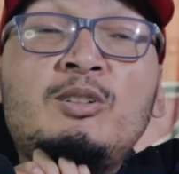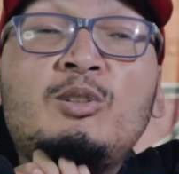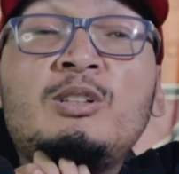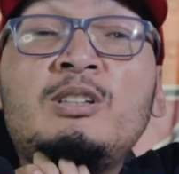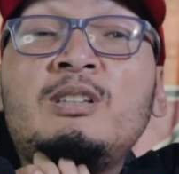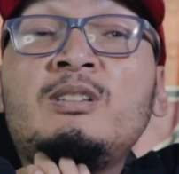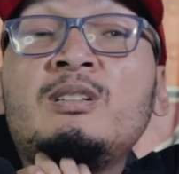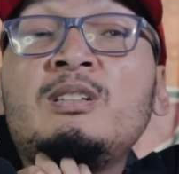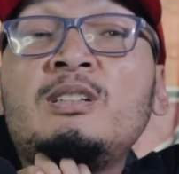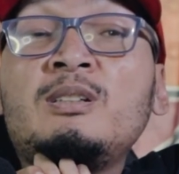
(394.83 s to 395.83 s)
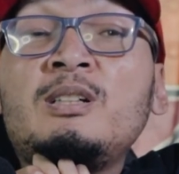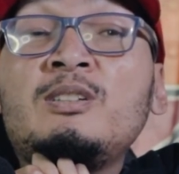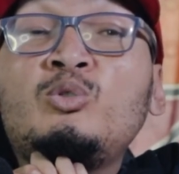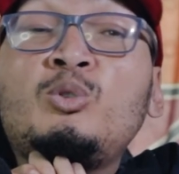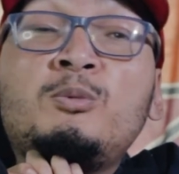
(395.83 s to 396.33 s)
you can get the link in the
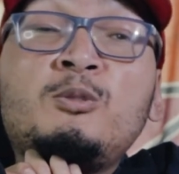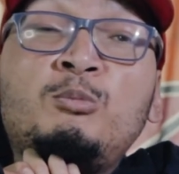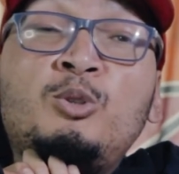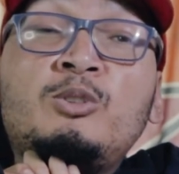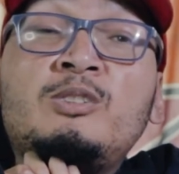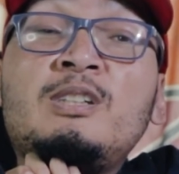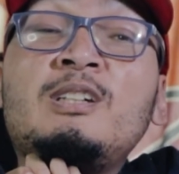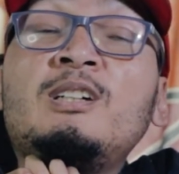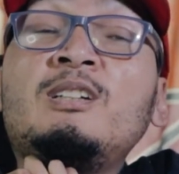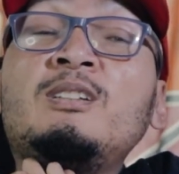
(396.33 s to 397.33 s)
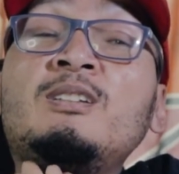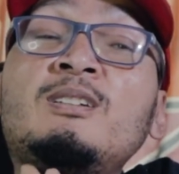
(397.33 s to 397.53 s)
description box, and